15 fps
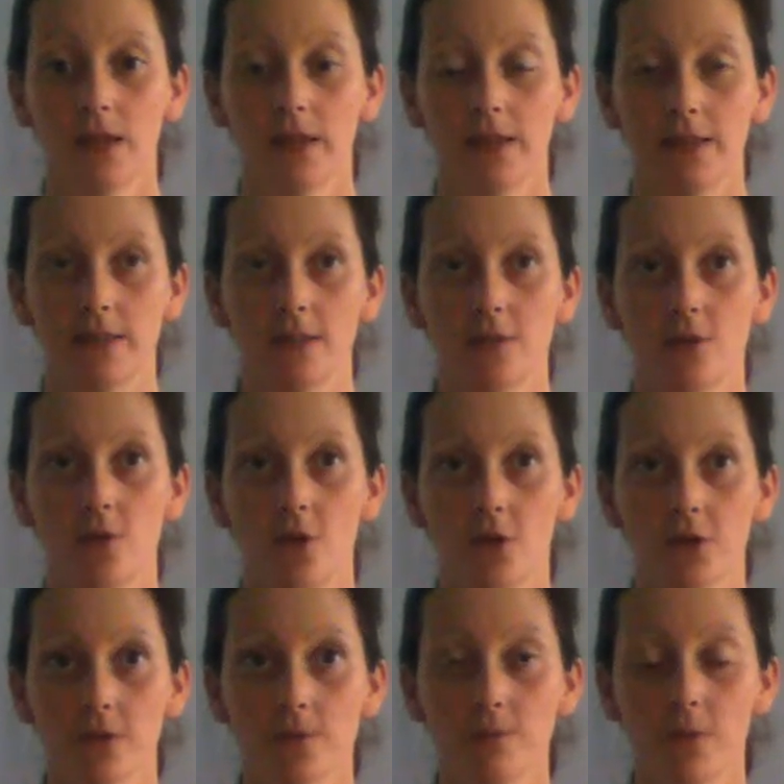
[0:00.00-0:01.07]
It is
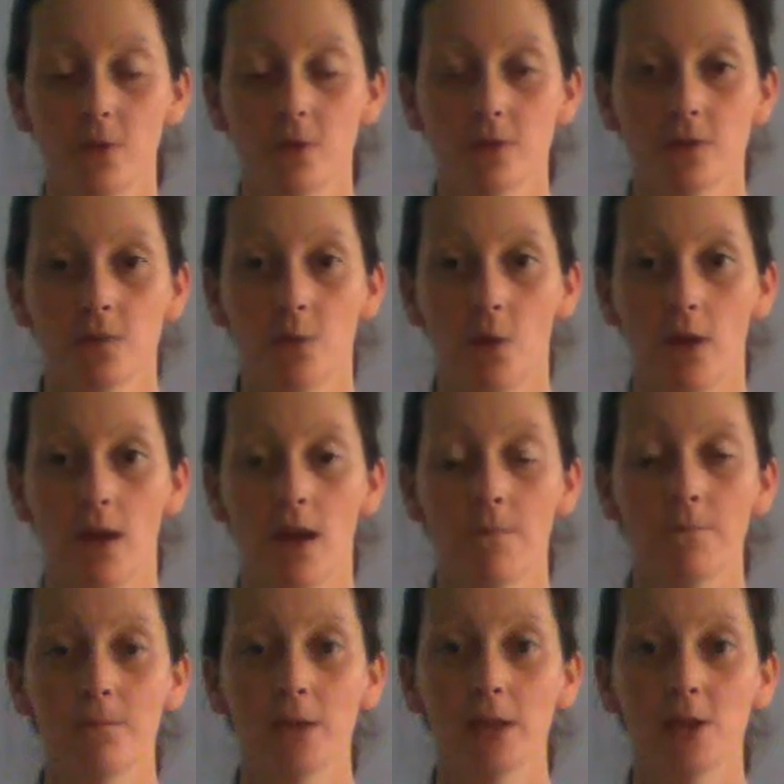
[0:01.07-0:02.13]
not important what
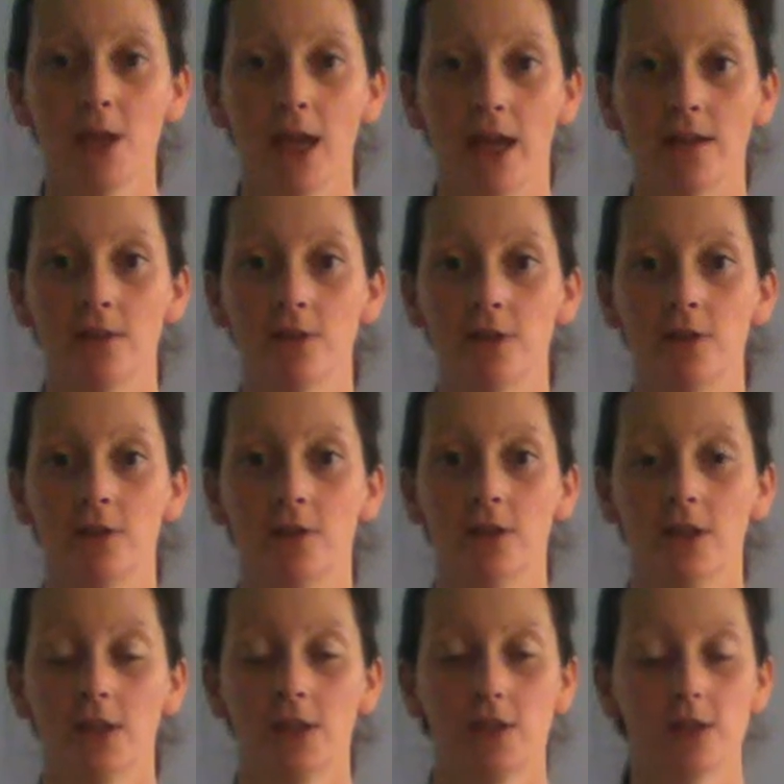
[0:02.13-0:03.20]
number you get to,
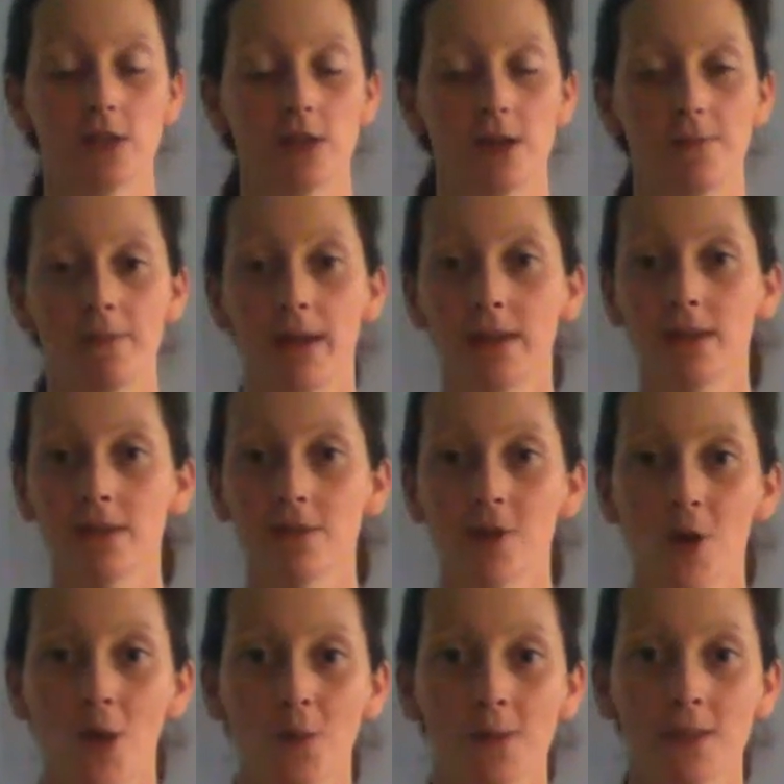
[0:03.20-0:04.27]
so don't make this a
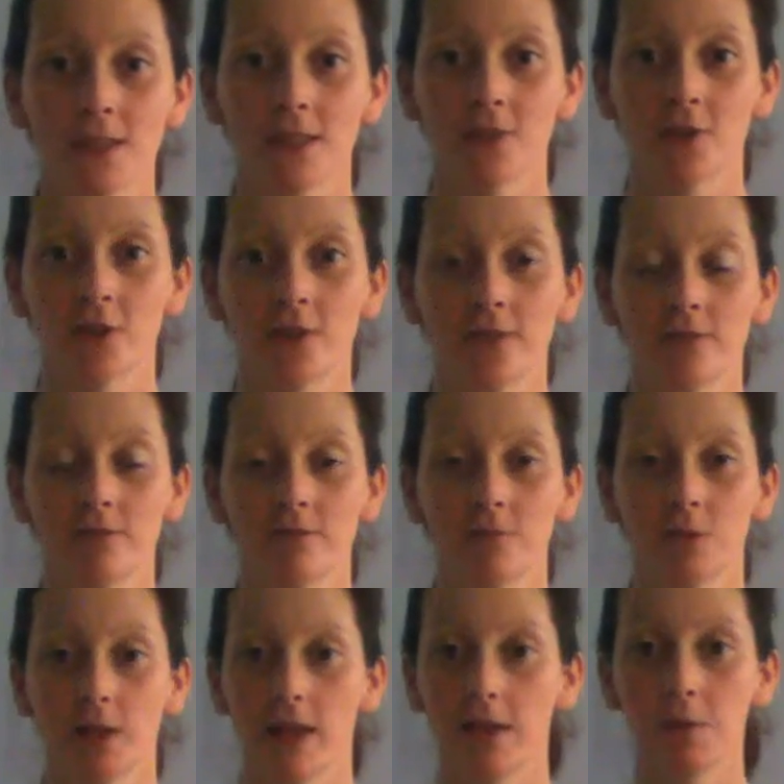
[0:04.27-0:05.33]
competition
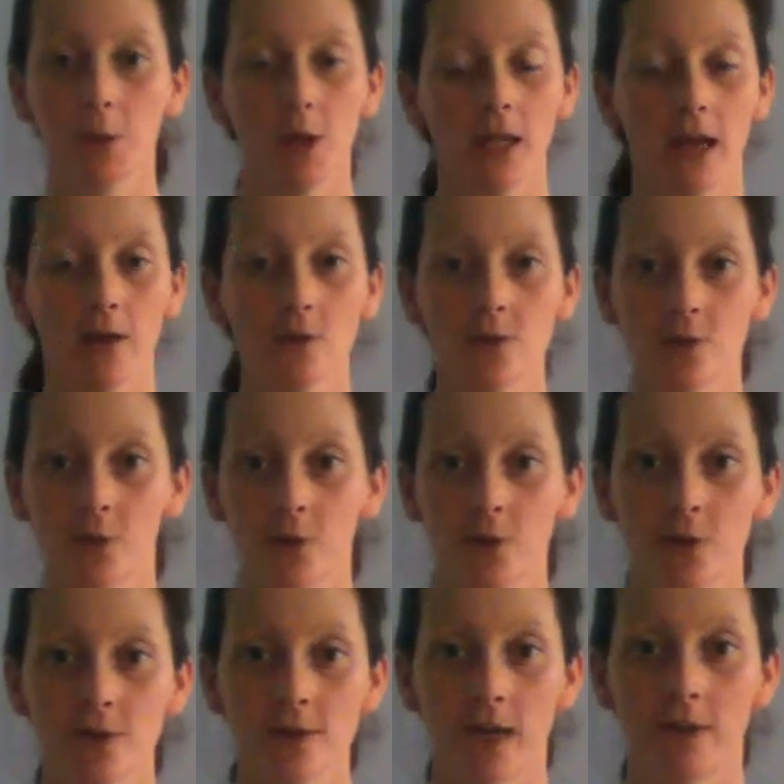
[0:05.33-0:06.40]
with anybody else or
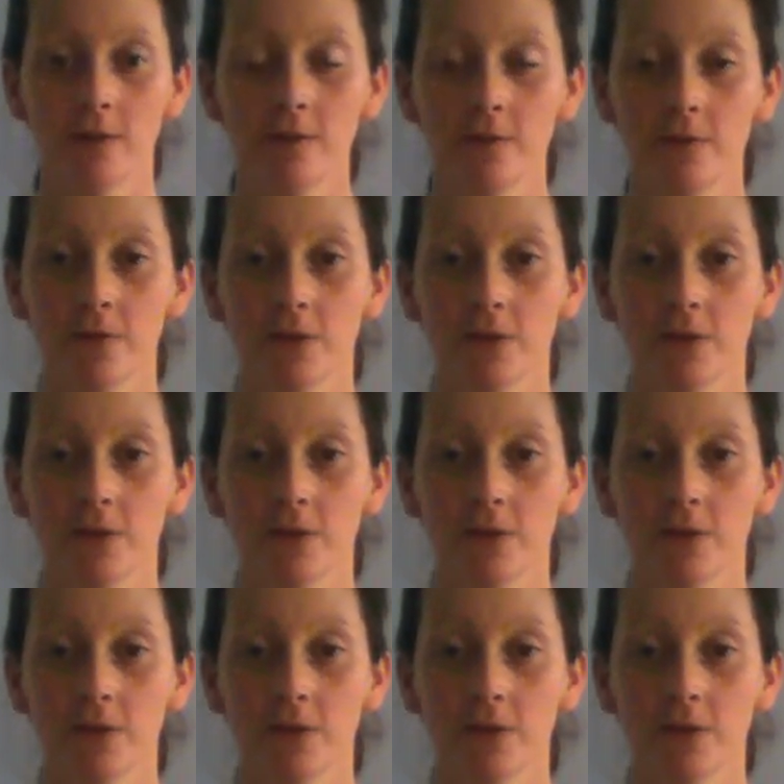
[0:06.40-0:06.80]
yourself.